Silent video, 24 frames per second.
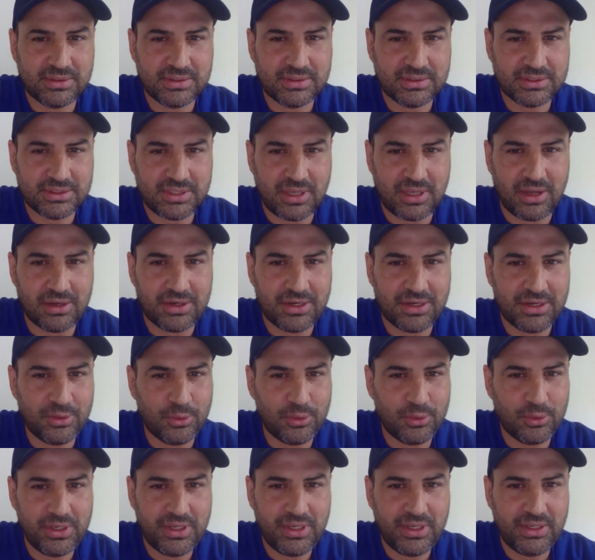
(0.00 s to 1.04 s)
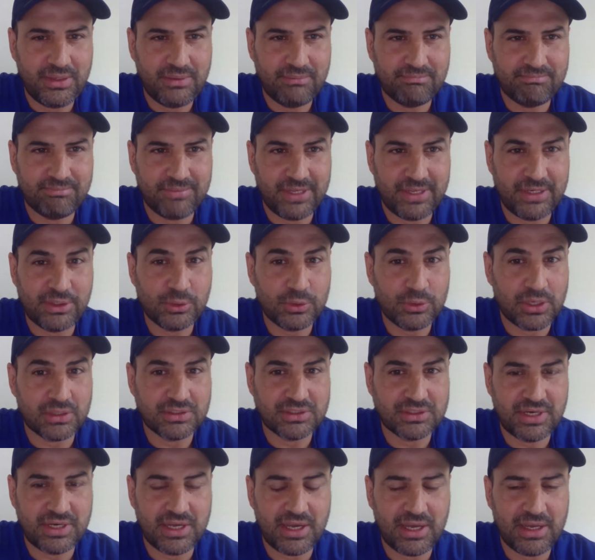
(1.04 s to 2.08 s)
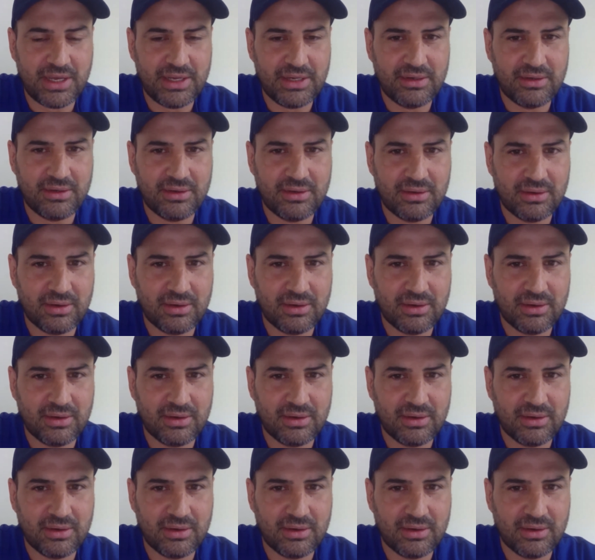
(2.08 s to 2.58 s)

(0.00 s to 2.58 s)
started only in 2009.